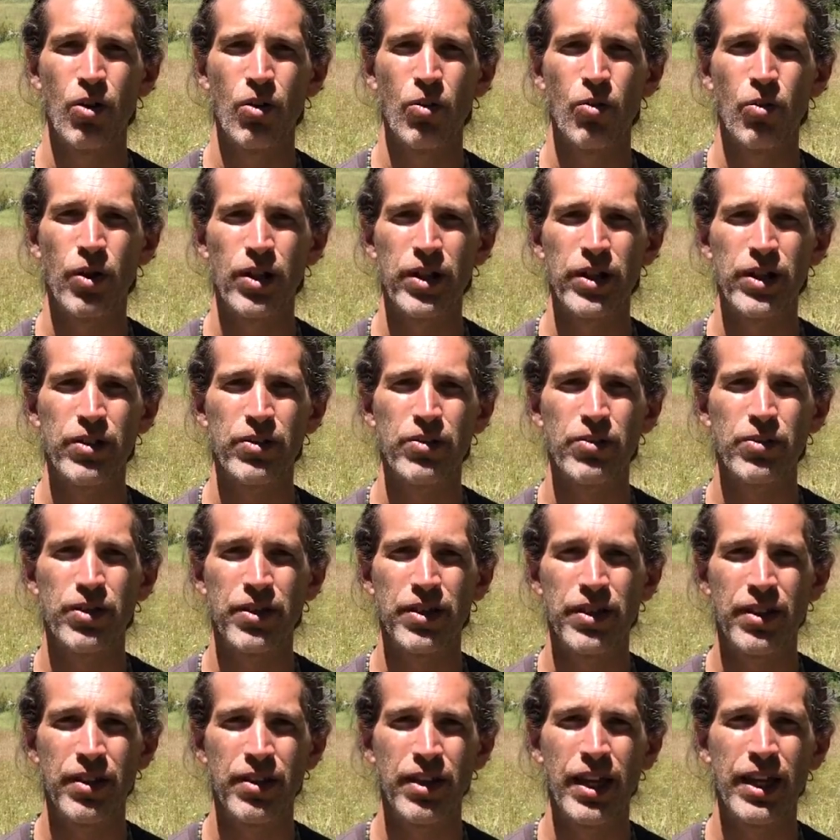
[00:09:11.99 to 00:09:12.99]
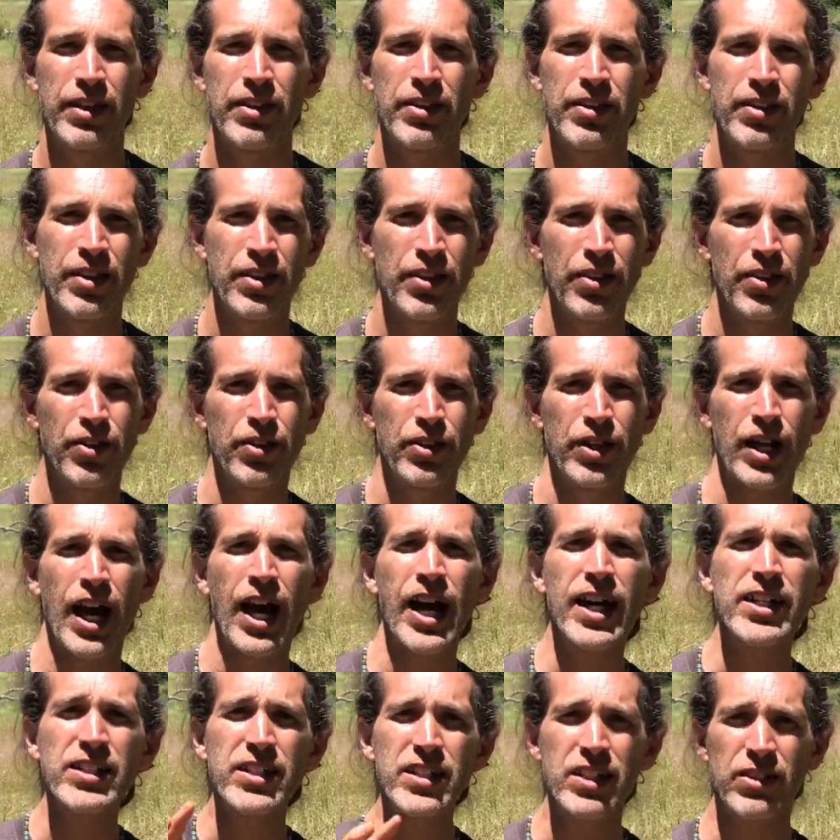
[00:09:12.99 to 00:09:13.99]
And the
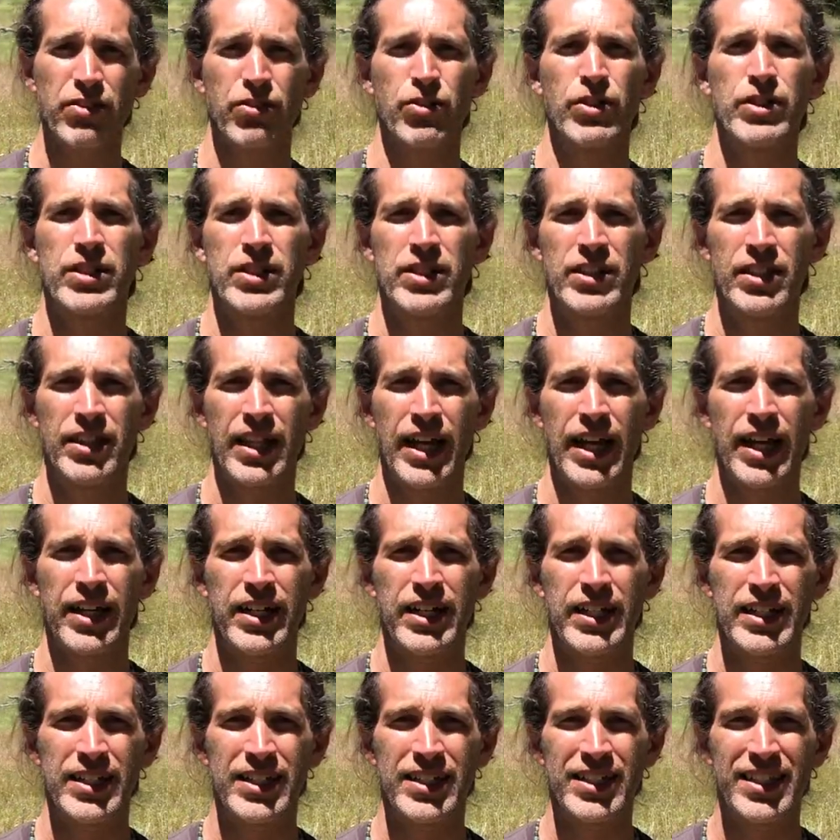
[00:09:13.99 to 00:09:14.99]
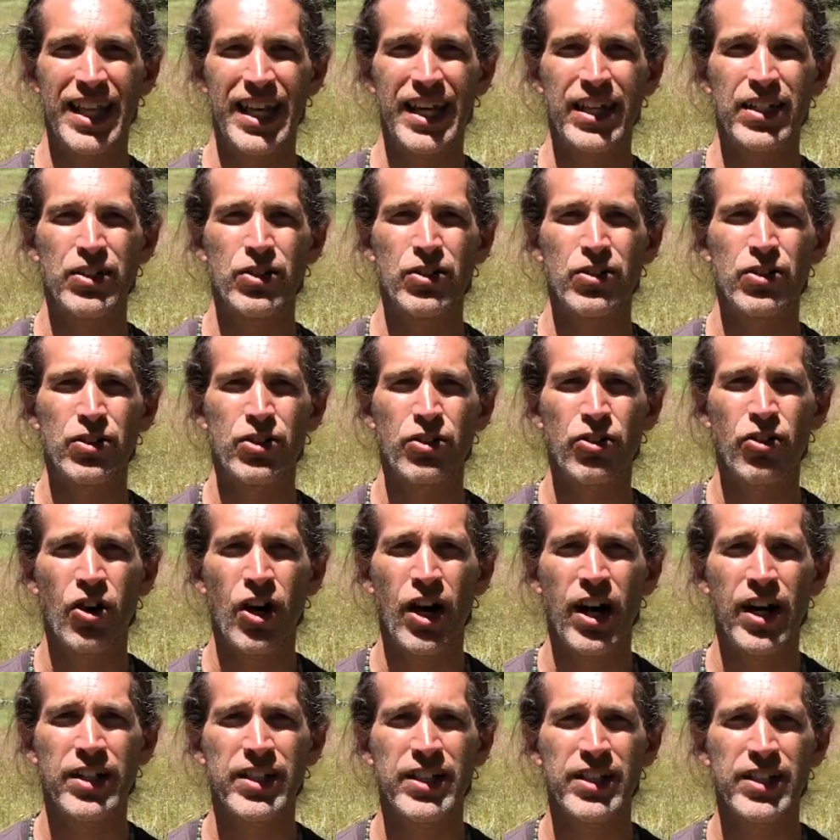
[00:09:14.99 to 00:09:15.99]
consequence of that is that you're
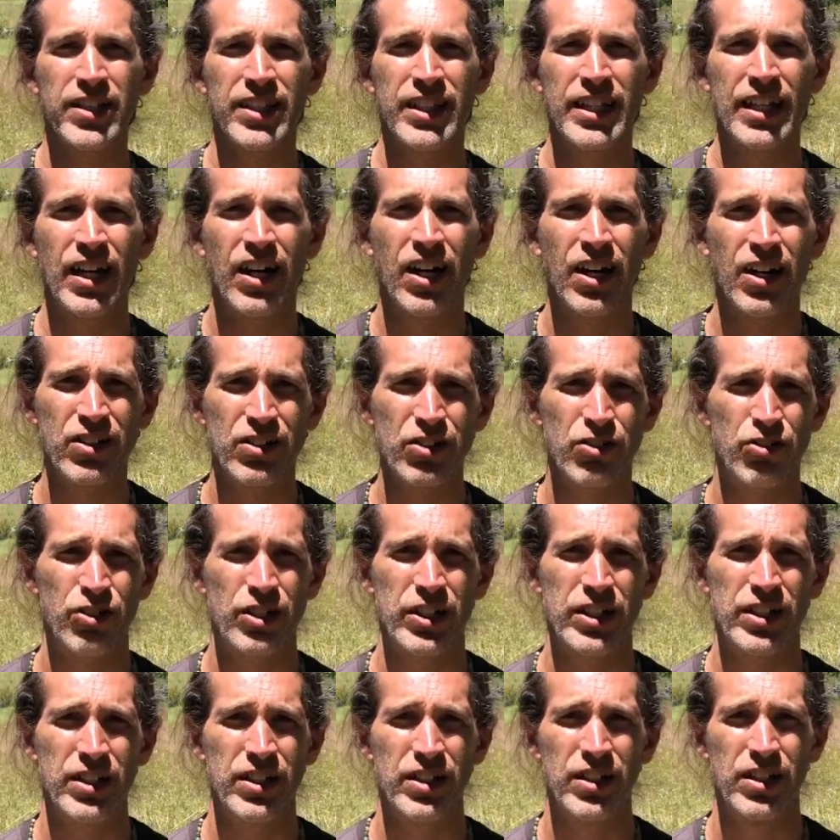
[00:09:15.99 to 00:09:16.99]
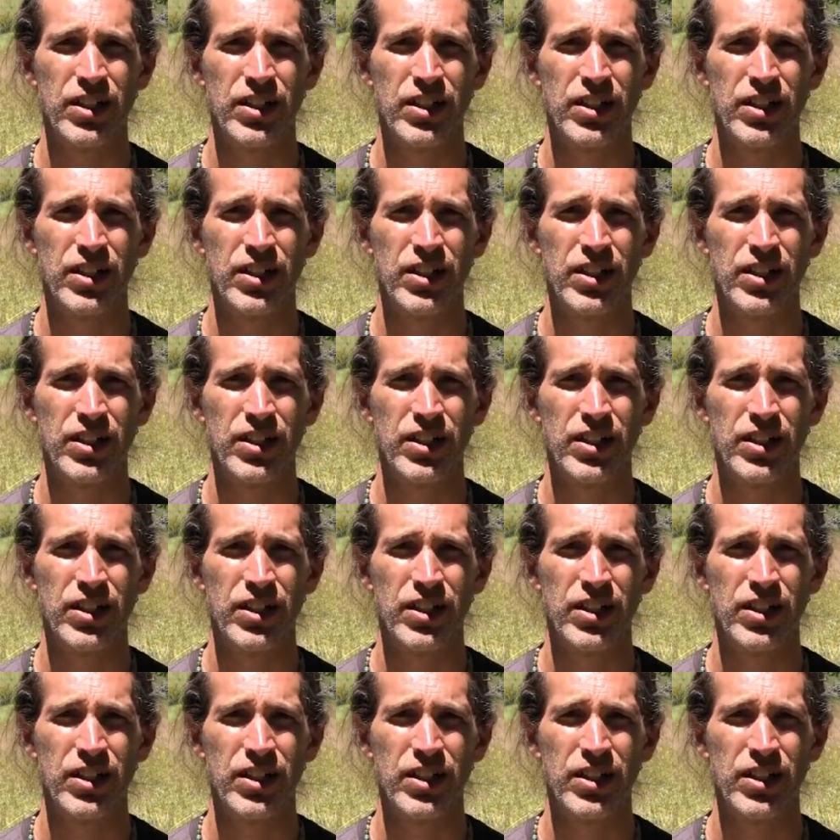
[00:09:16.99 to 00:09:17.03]
chronically hungry.